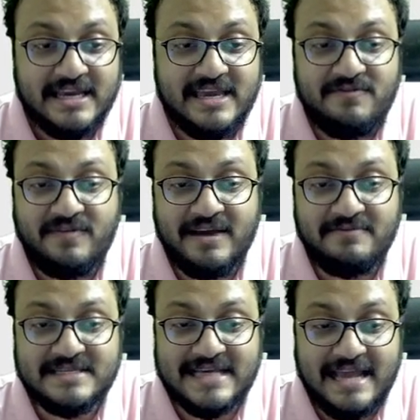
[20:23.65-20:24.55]
e5
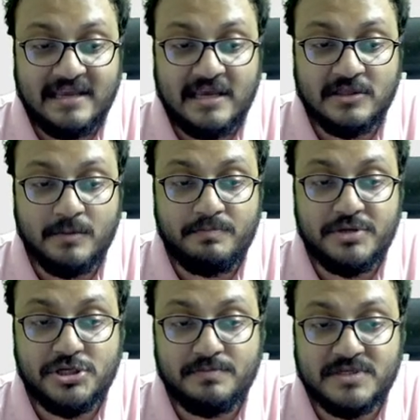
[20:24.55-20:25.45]
is hanging the
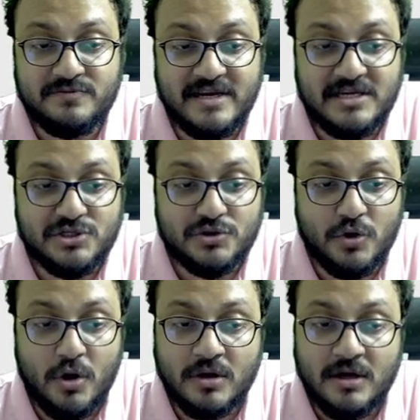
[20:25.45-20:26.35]
bishop is very
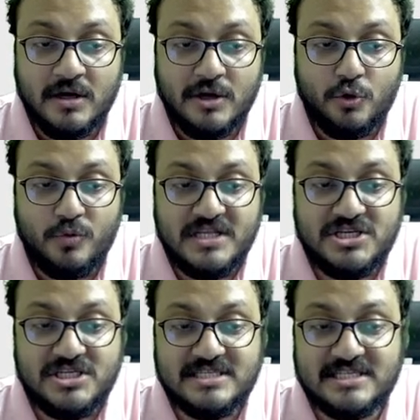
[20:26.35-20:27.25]
strong queen
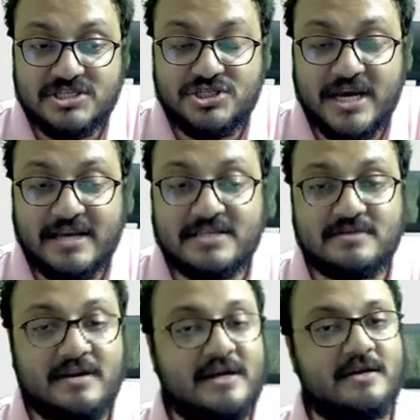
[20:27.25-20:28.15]
g6 check is
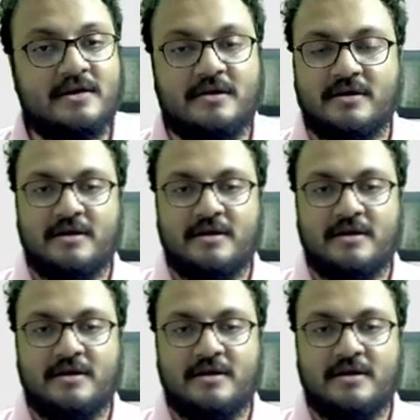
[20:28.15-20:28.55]
threatened